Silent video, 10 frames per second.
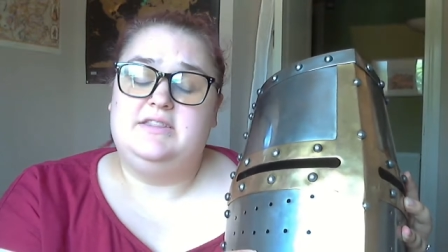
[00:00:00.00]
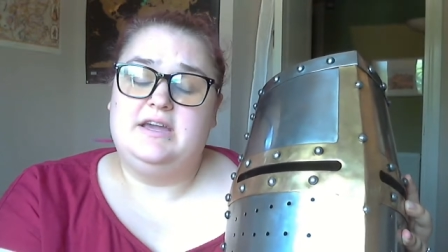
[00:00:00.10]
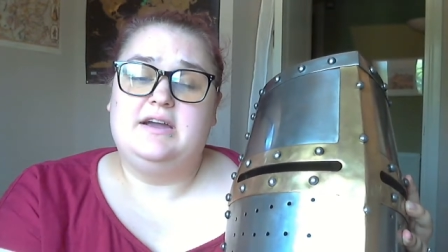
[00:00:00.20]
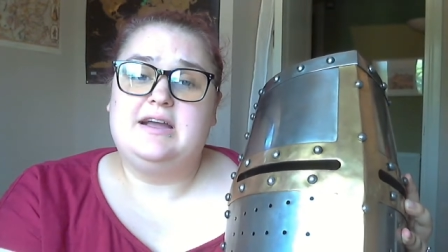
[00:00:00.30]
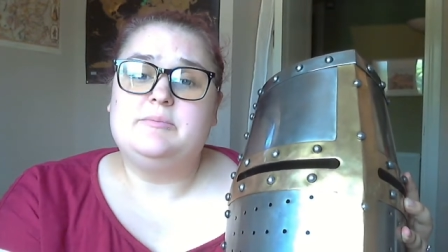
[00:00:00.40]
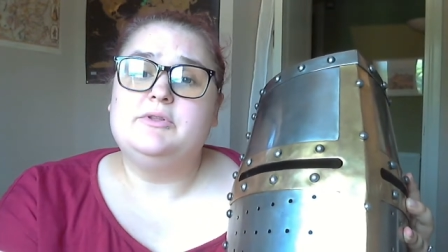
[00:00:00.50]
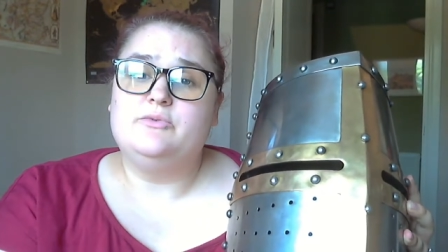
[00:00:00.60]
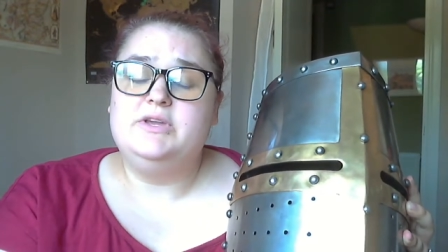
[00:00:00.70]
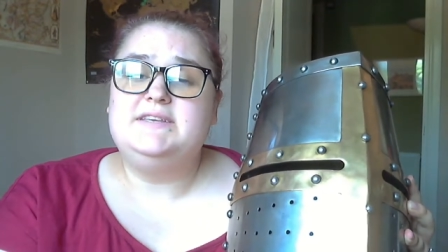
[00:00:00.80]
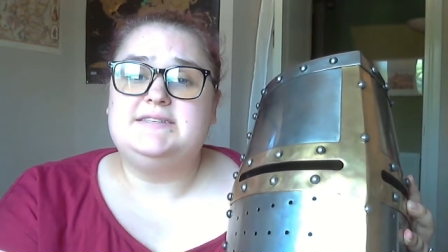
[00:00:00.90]
the, a couple
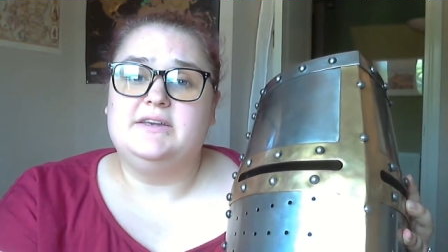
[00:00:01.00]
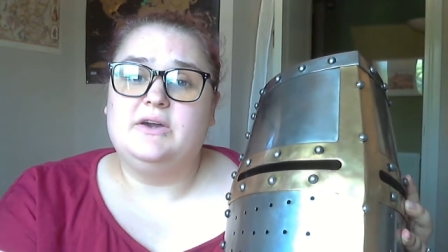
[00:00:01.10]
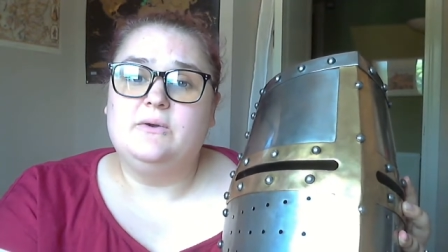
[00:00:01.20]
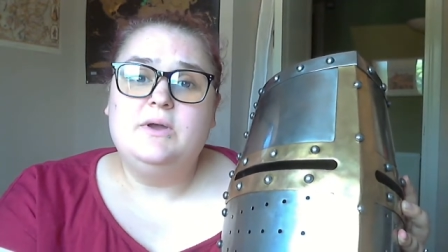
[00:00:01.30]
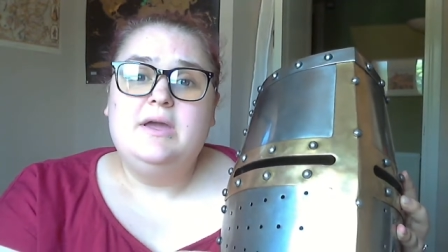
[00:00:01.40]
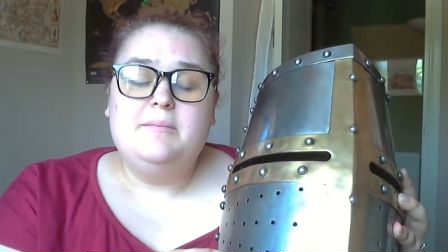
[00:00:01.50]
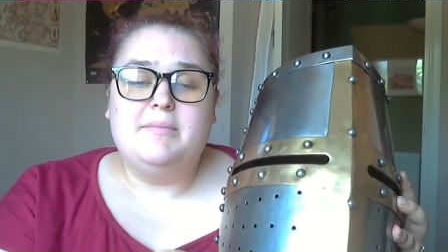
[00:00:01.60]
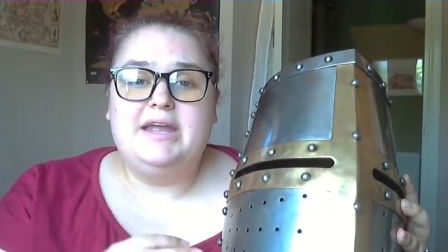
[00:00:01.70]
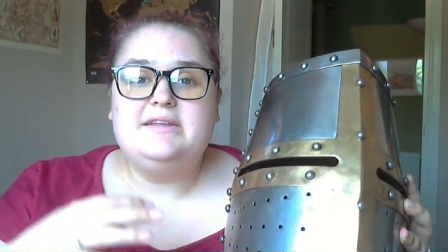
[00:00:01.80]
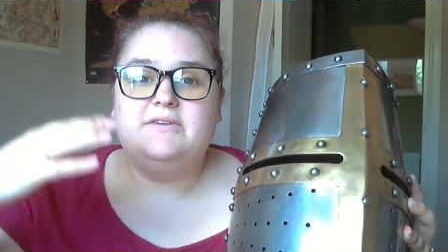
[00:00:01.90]
of weeks ago
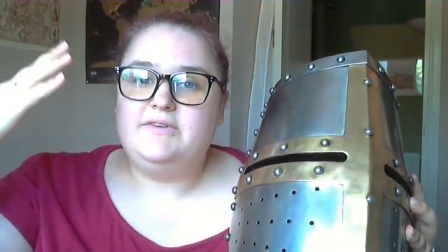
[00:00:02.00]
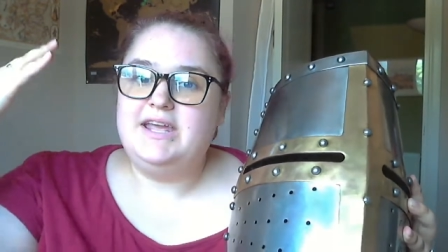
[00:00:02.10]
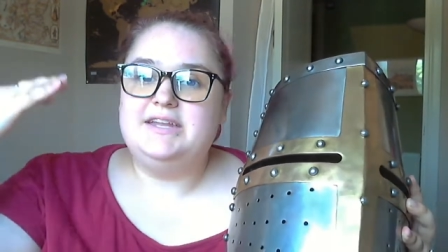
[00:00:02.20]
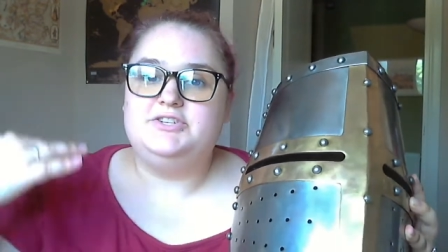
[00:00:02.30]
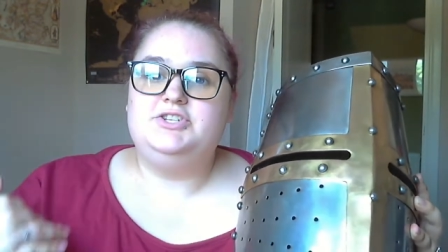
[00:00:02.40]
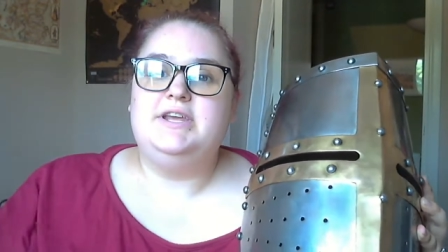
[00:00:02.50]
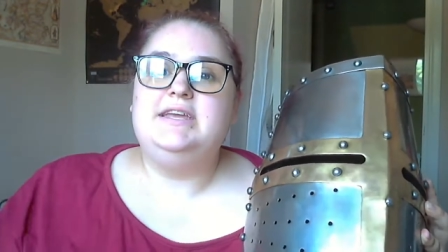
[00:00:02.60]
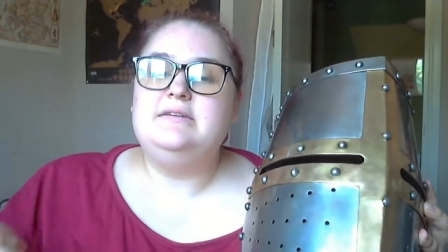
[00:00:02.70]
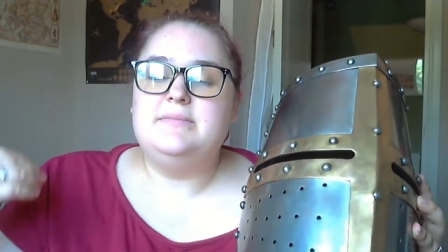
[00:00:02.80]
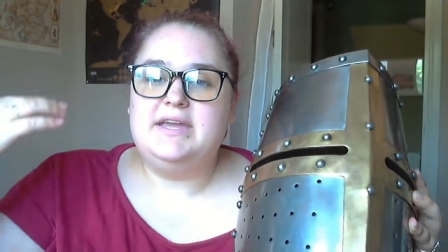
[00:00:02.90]
might have even had
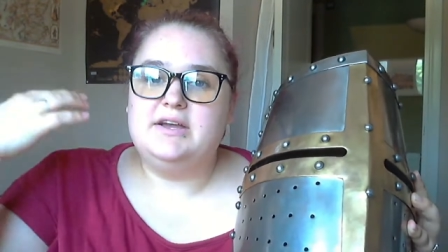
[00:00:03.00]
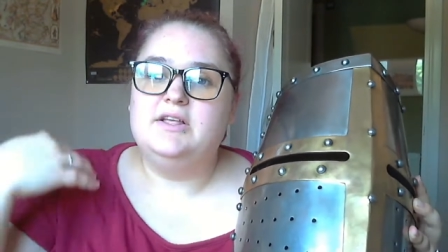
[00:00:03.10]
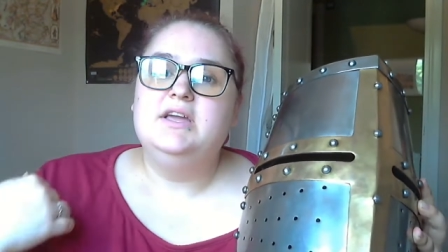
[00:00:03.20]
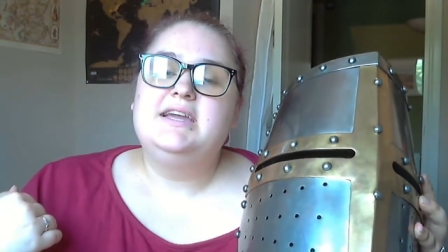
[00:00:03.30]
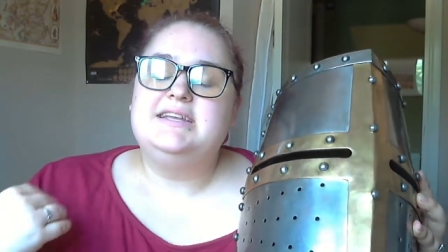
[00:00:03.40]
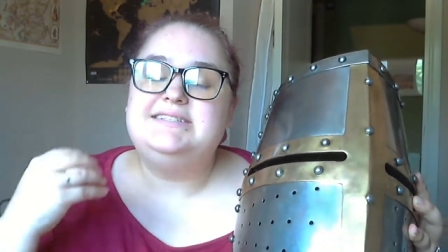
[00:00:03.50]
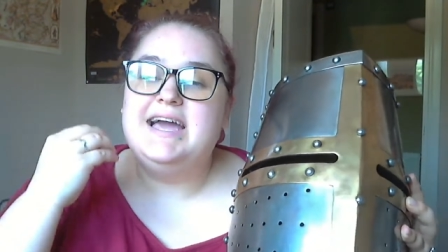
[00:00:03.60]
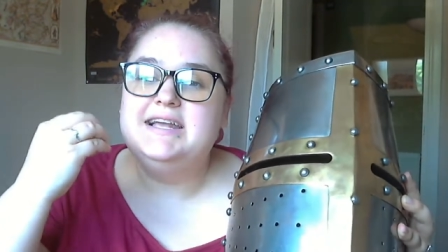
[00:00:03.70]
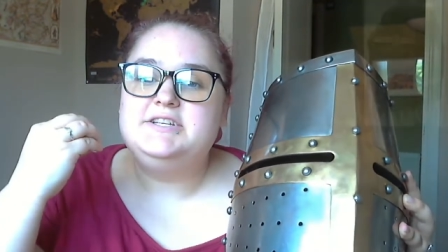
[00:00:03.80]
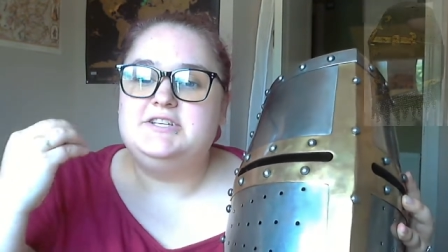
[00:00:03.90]
chainmail
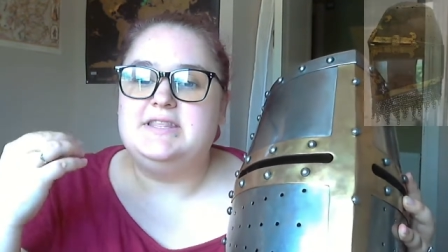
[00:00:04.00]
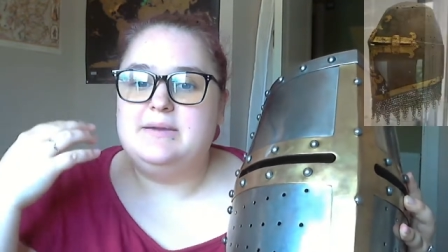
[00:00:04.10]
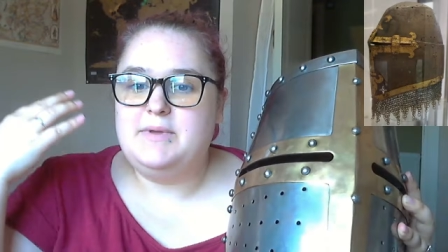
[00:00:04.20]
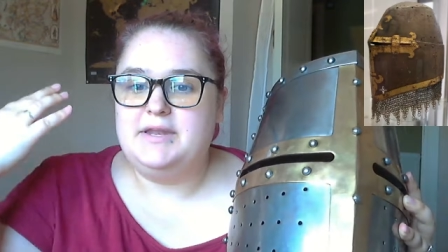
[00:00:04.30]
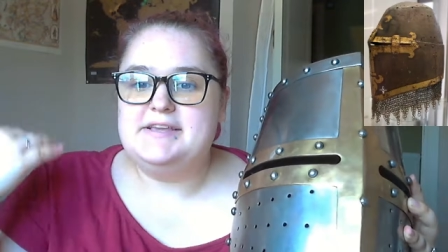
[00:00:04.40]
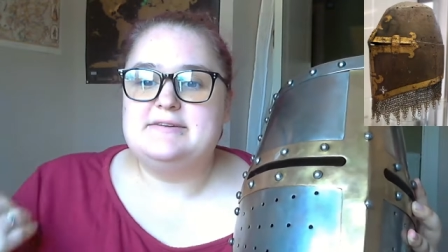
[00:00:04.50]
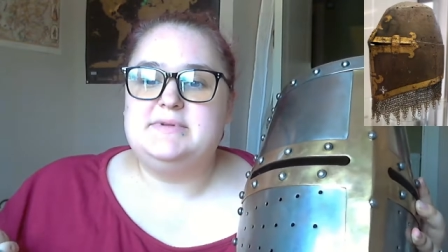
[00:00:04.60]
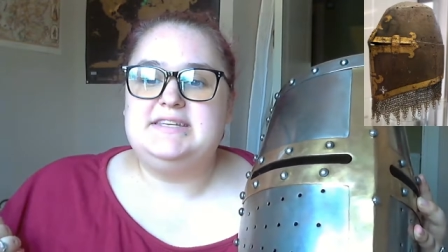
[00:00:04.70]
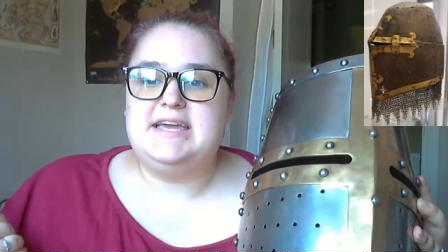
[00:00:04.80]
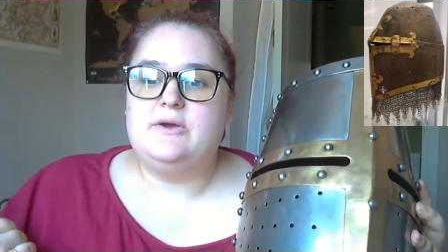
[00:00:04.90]
attached to them and
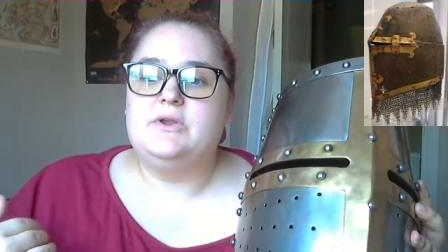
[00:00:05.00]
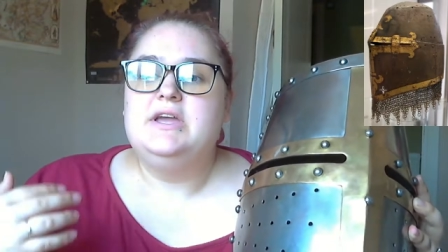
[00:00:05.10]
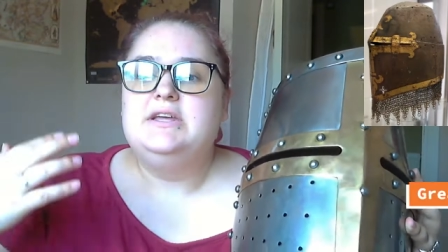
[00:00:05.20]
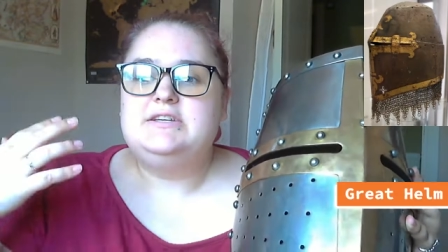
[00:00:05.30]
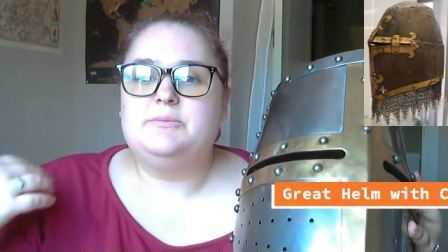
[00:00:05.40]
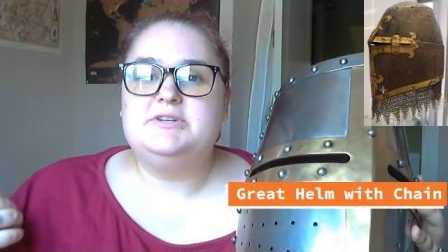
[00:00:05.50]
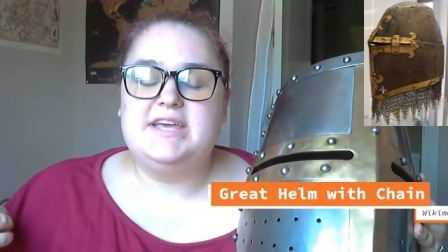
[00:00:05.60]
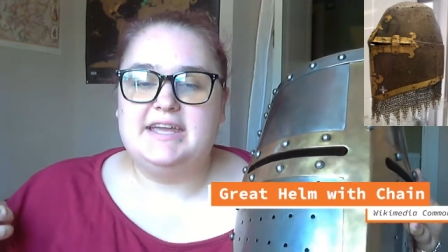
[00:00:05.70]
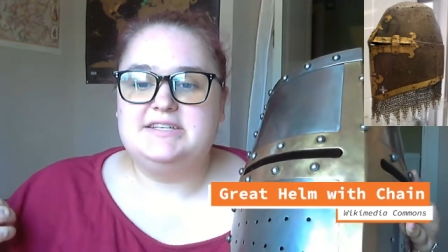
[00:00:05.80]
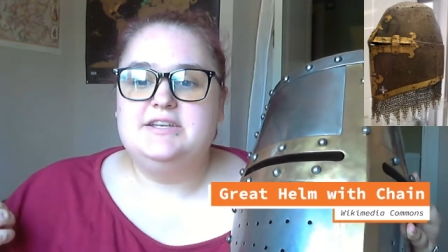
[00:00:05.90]
coming down to
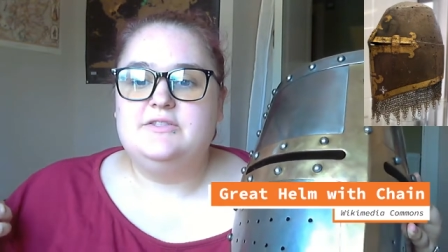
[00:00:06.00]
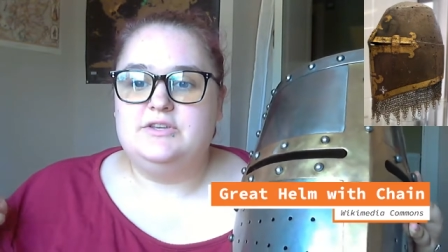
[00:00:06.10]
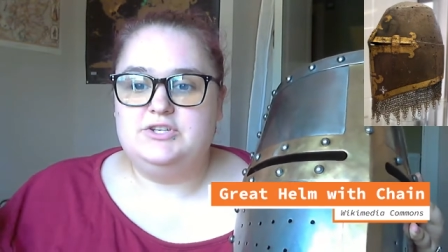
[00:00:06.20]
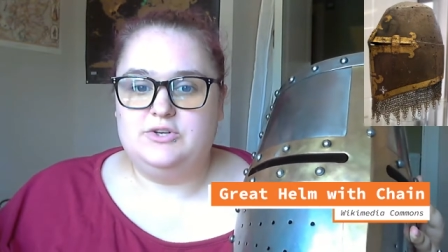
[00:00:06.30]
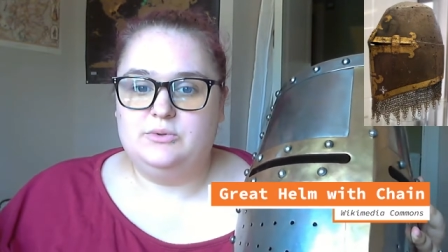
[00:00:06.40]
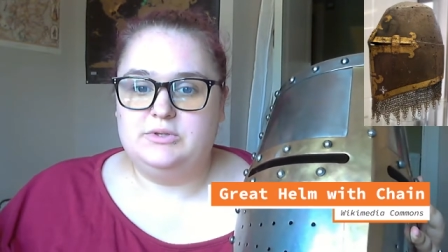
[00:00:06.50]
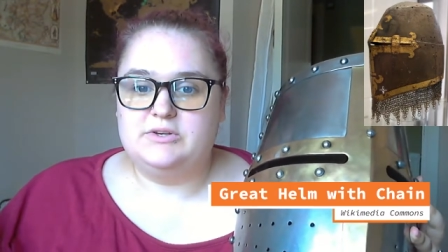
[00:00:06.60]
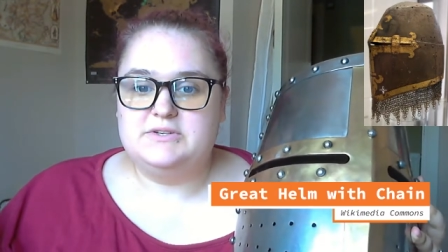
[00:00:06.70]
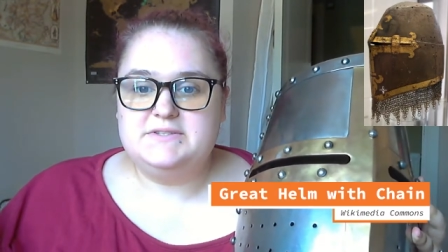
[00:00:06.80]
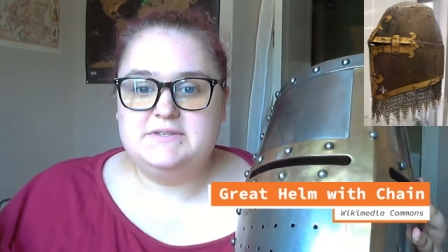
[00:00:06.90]
protect the
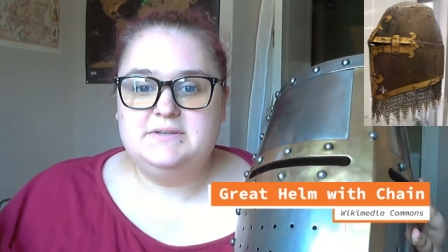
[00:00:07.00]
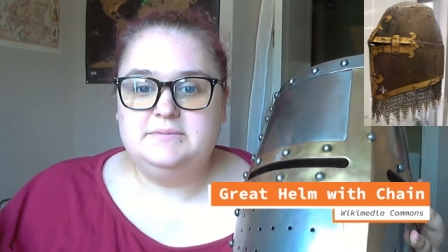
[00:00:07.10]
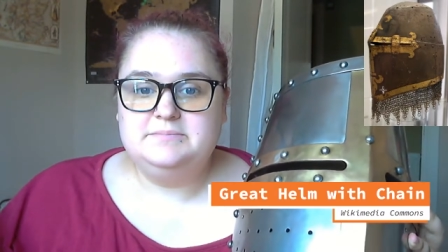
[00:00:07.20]
shoulders.